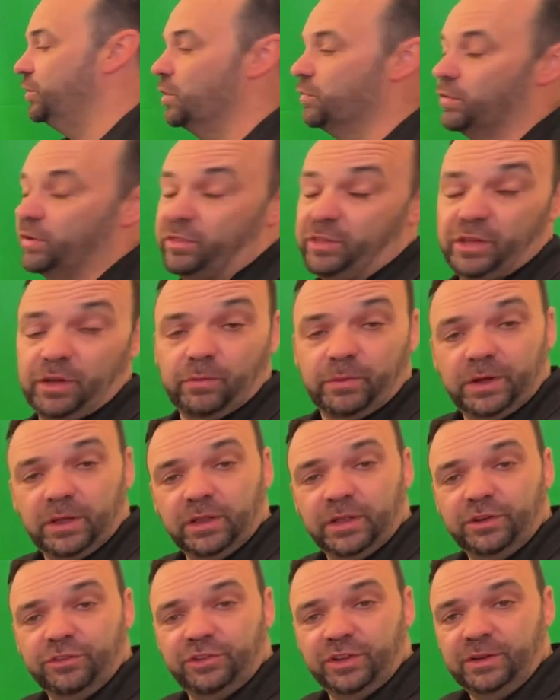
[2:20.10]
over to the
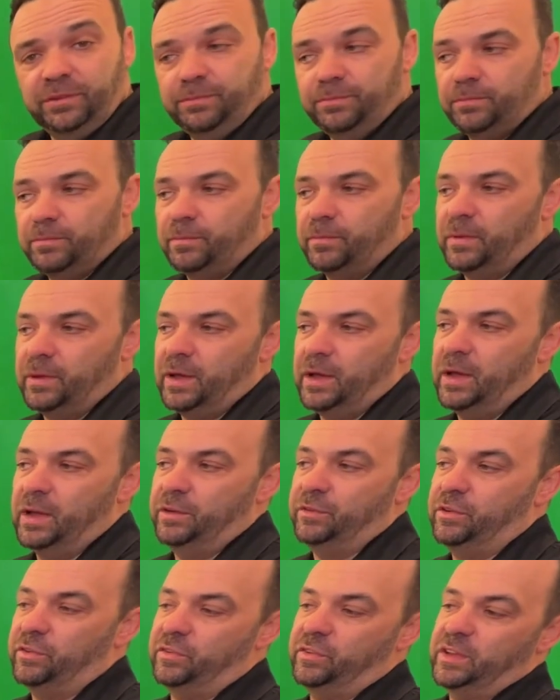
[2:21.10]
Unreal Engine
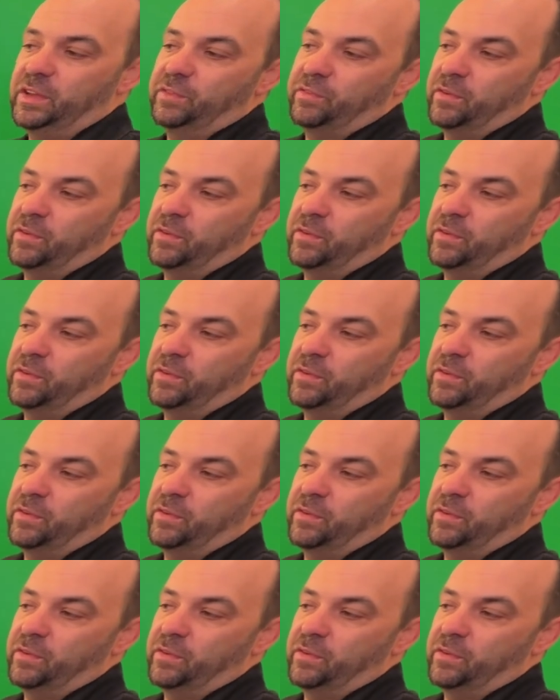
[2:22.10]
and to see